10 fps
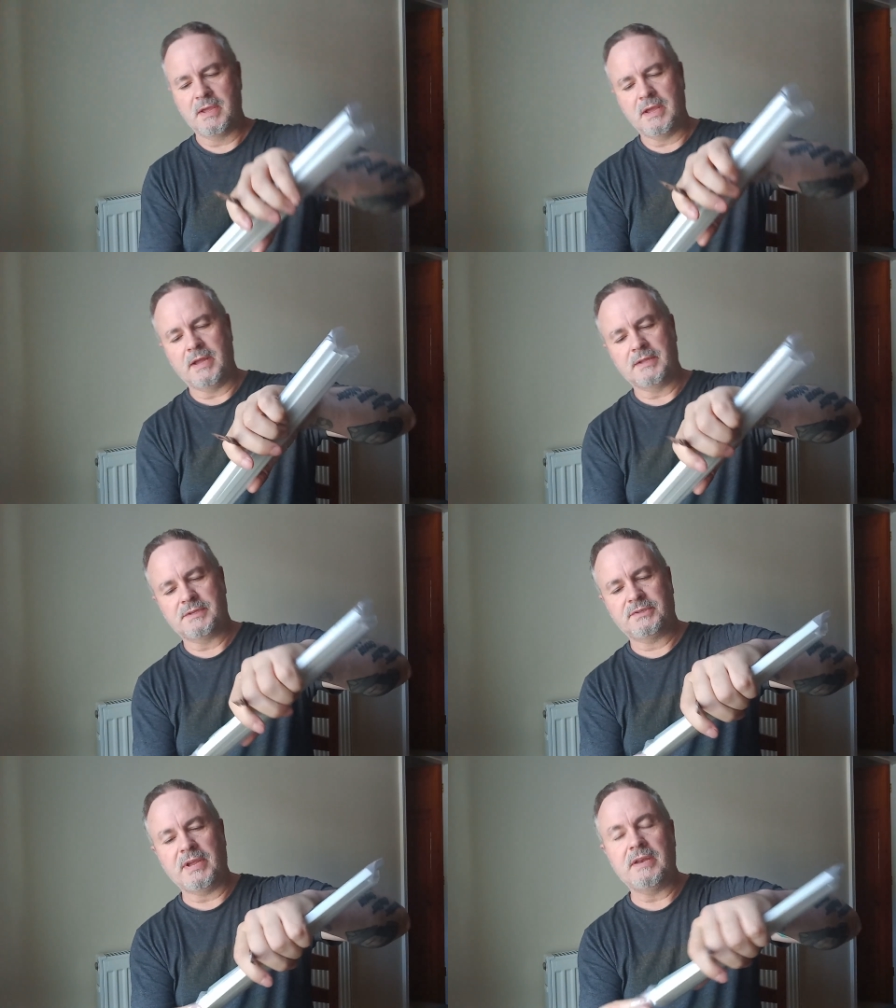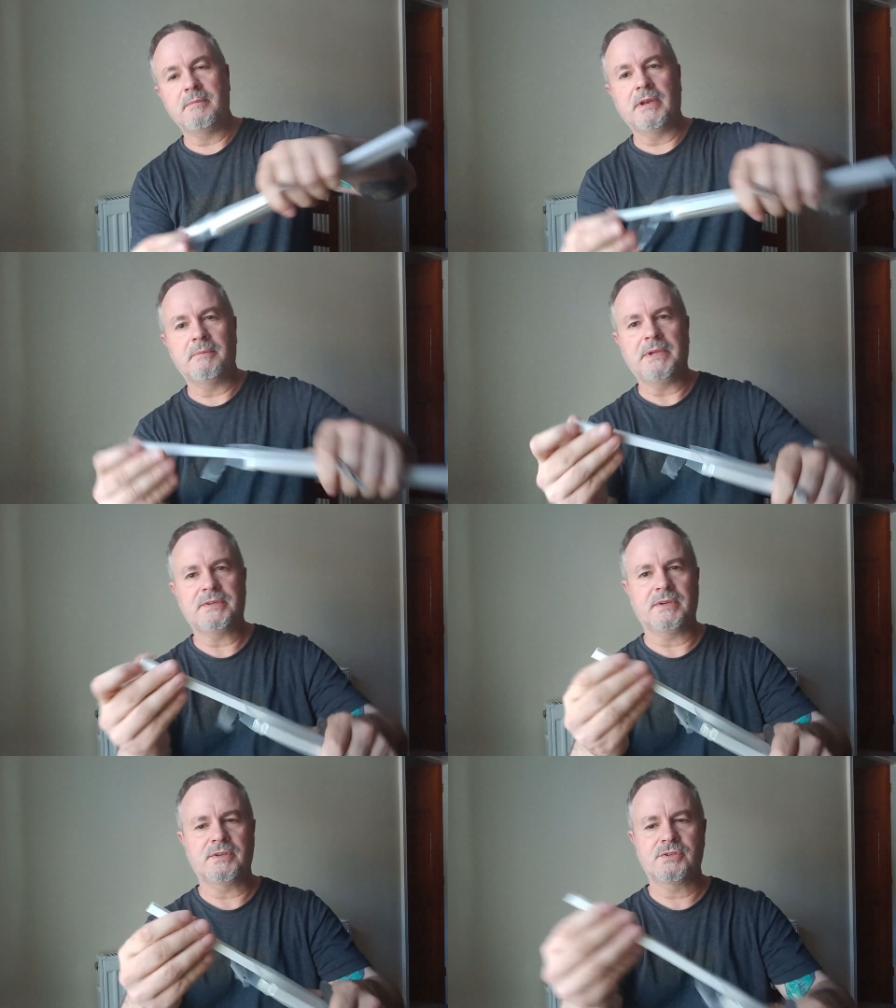It's
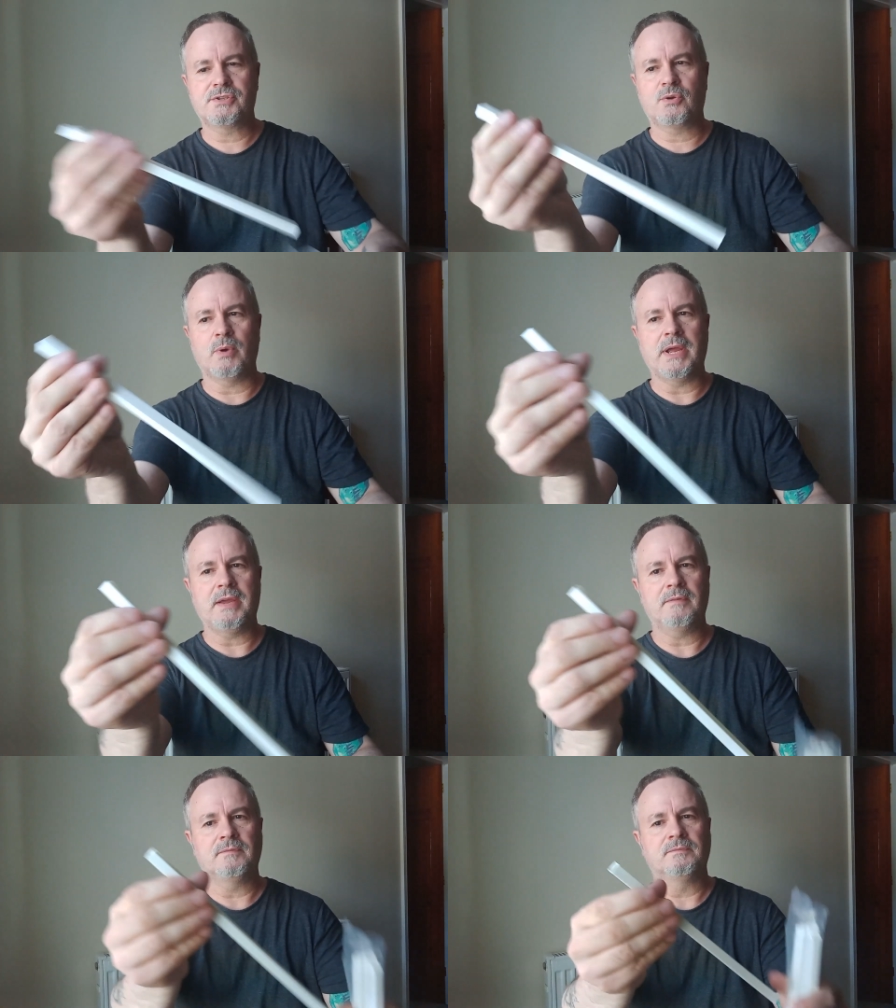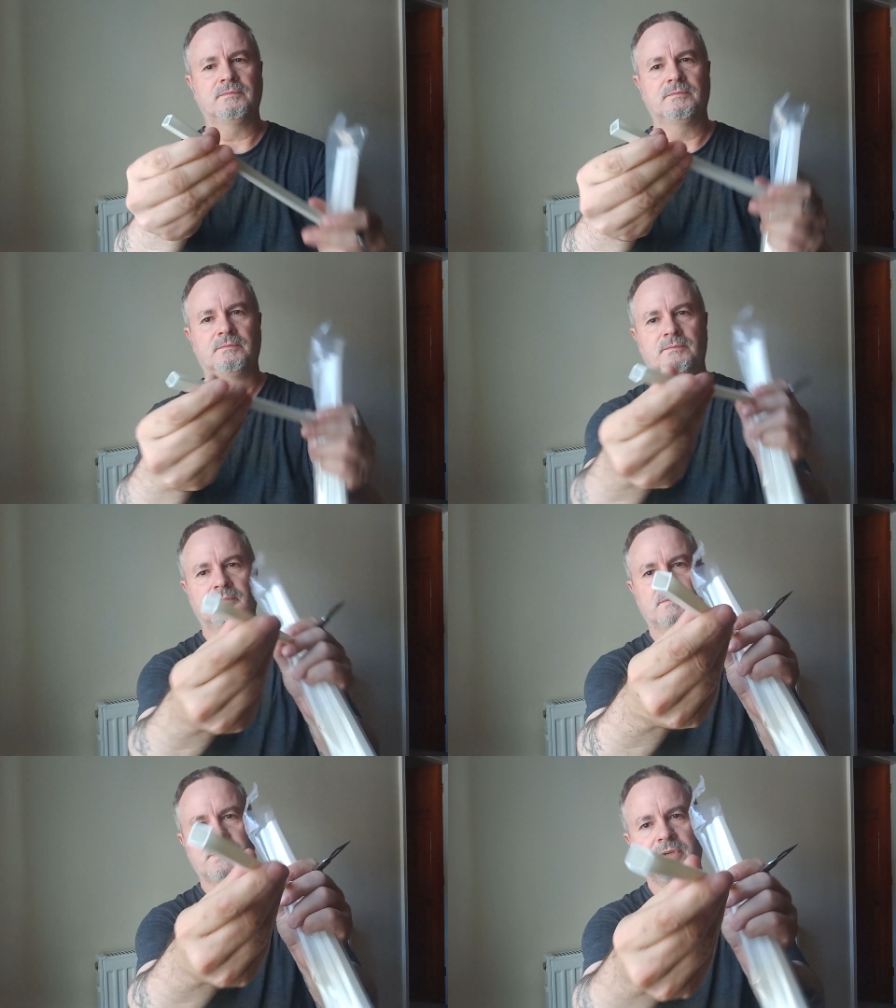10mm square,
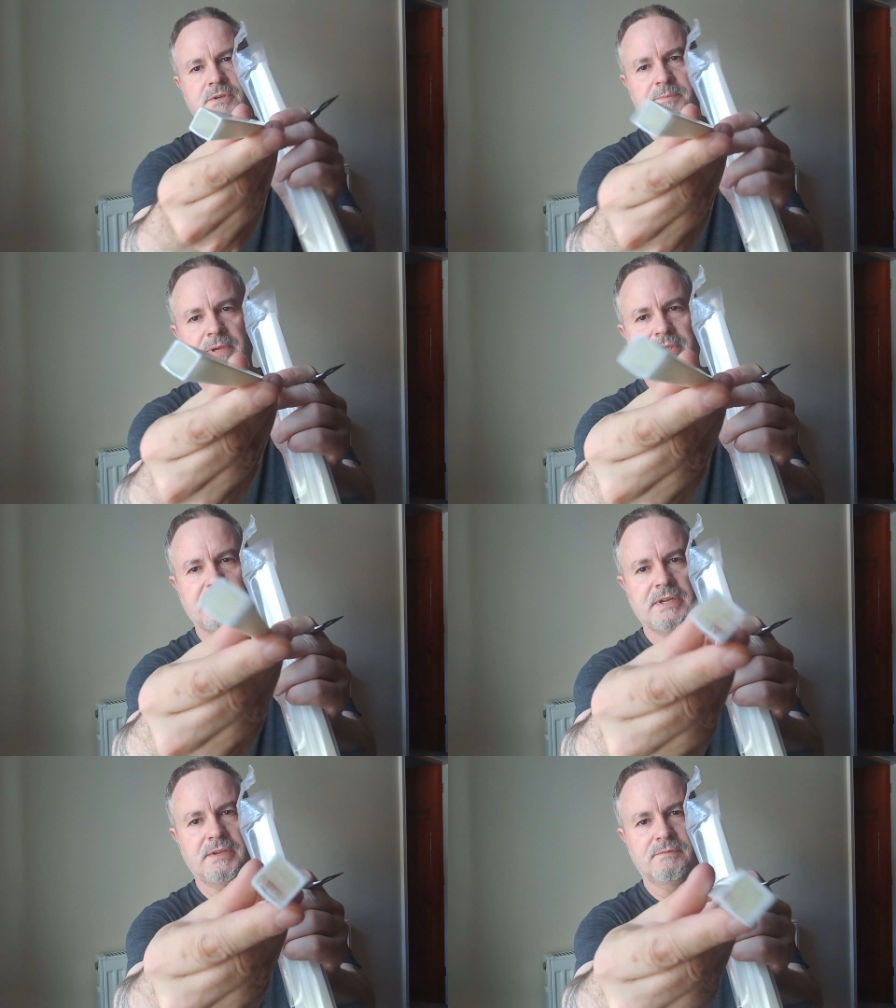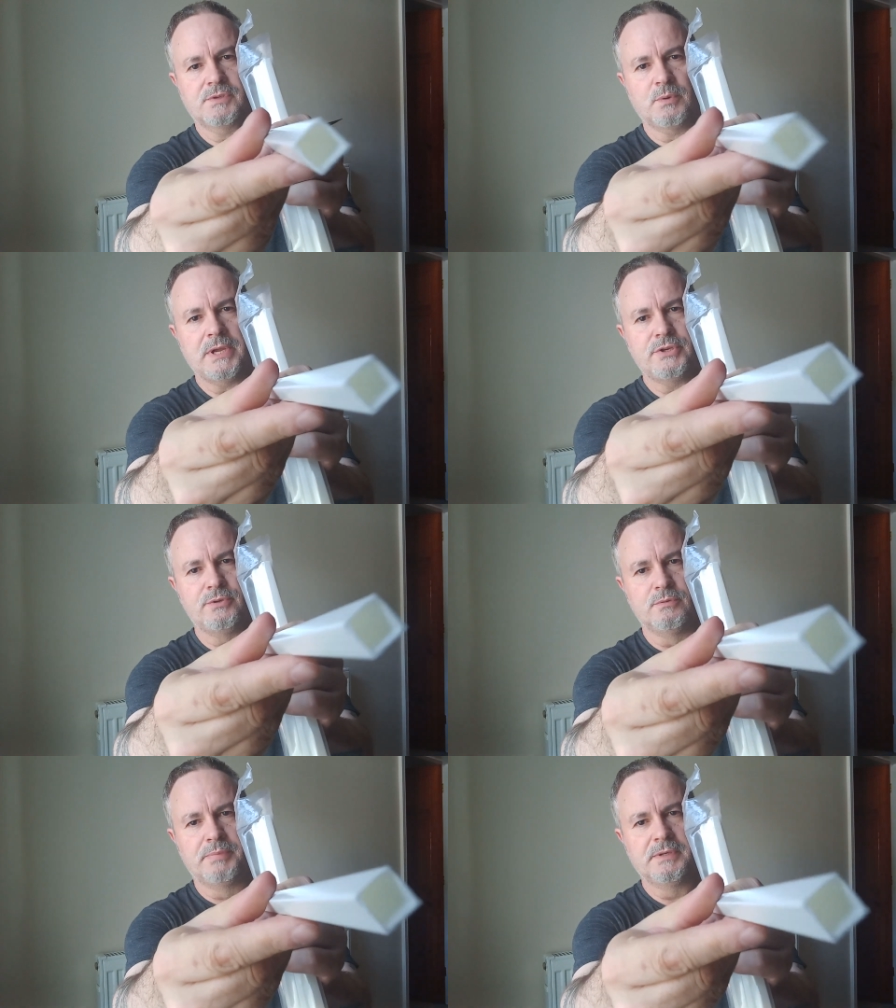so it's basically square
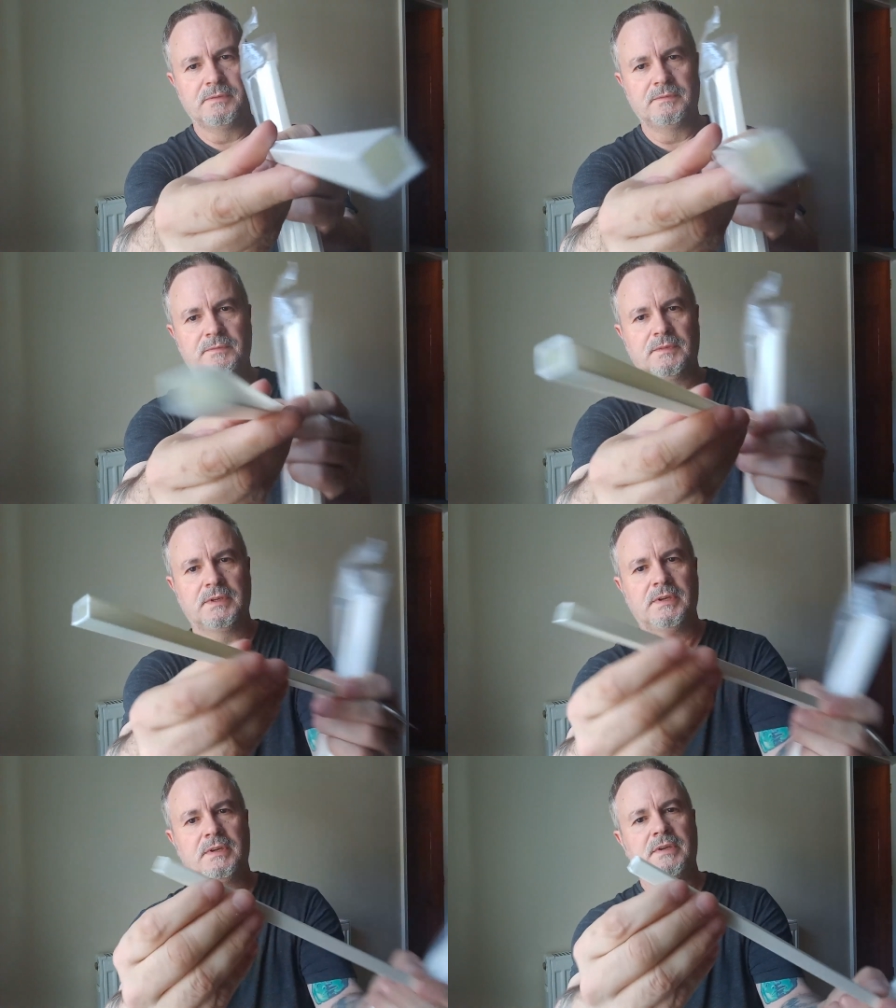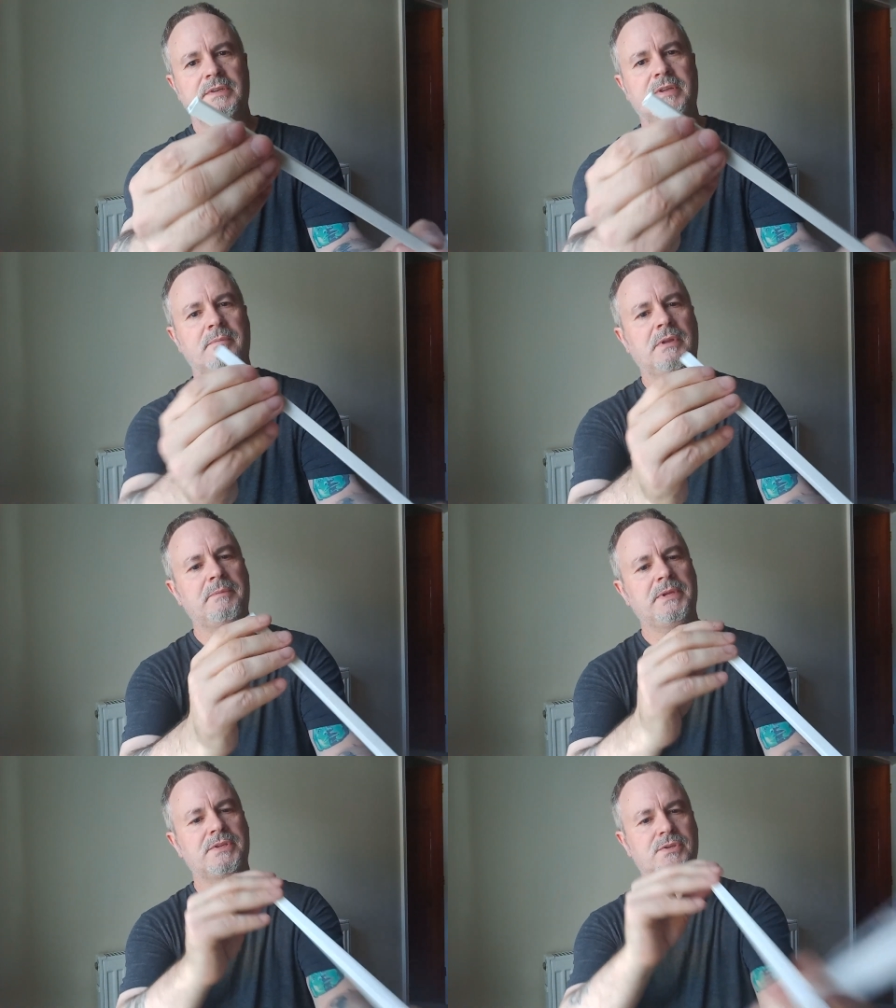tube,
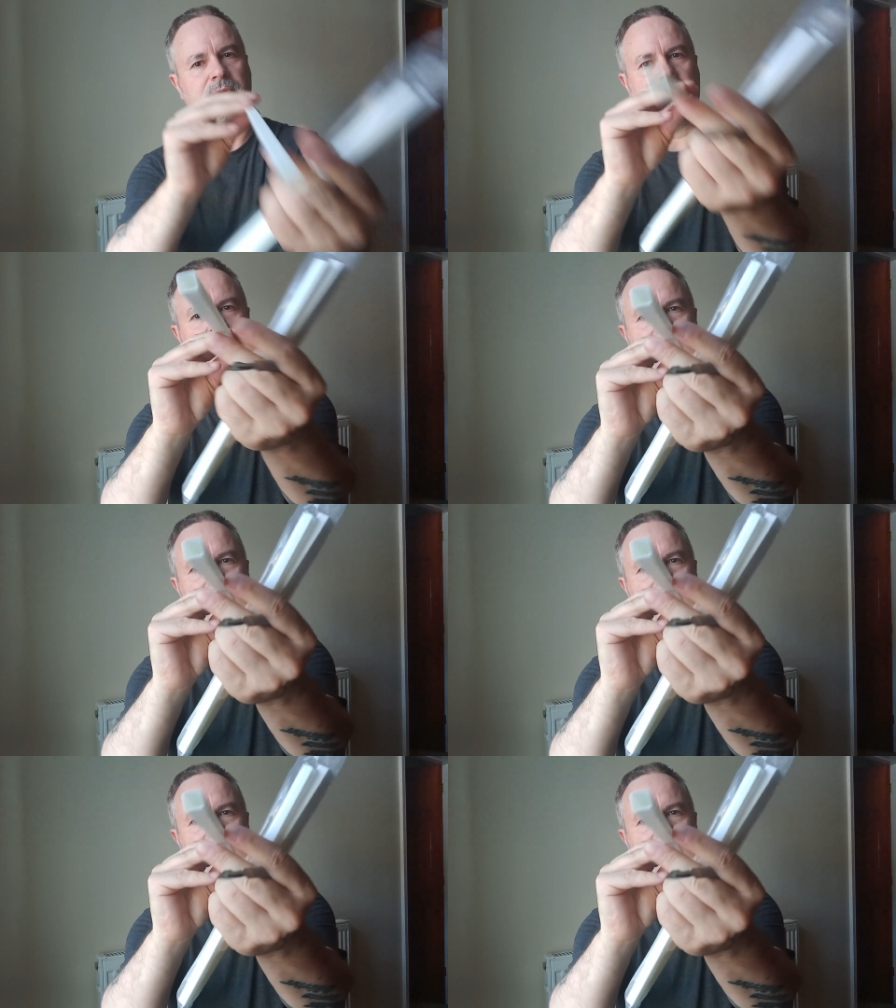10mm square.